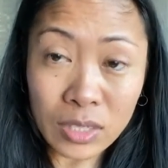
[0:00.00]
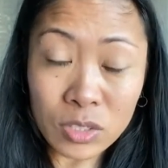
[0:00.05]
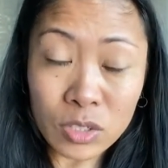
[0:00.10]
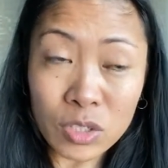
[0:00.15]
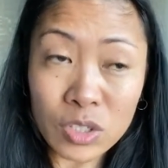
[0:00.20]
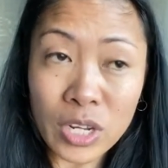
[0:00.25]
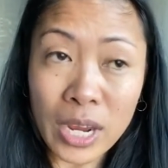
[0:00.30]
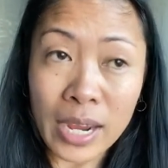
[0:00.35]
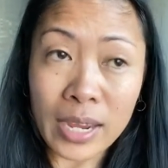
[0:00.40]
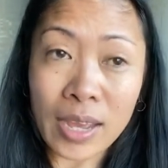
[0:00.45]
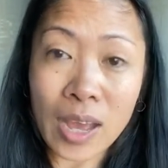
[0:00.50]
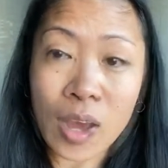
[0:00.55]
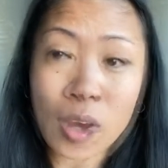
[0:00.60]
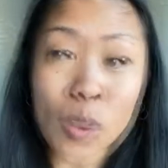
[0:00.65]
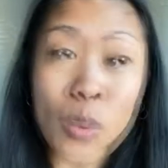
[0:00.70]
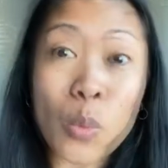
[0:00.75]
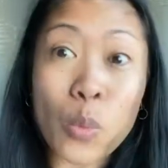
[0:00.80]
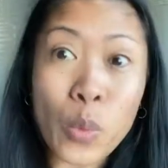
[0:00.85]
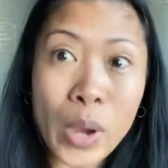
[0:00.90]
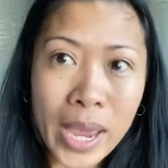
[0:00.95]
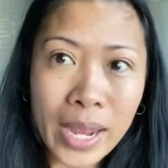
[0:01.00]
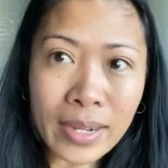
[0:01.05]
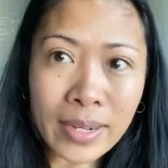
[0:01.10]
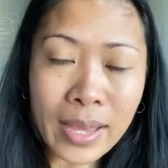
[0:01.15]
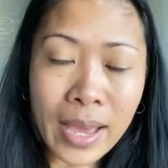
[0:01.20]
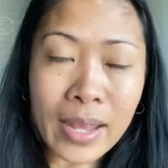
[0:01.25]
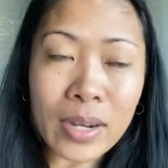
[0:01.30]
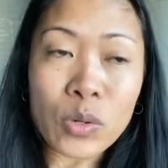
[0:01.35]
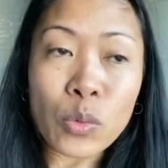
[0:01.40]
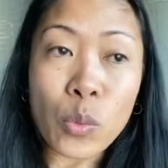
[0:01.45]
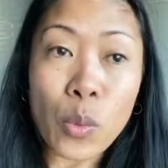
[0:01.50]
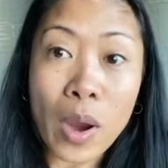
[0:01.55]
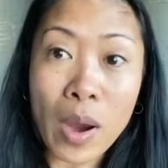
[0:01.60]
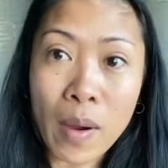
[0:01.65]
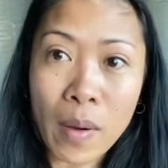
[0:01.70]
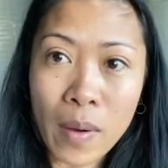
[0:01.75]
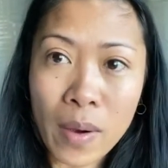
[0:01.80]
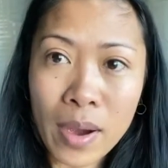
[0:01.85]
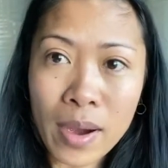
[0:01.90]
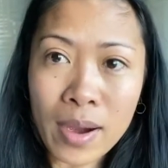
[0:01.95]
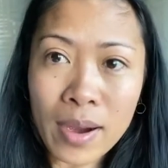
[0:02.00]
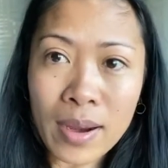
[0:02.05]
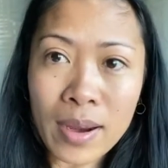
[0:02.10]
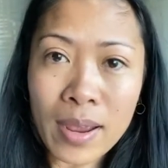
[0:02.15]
to check out when and where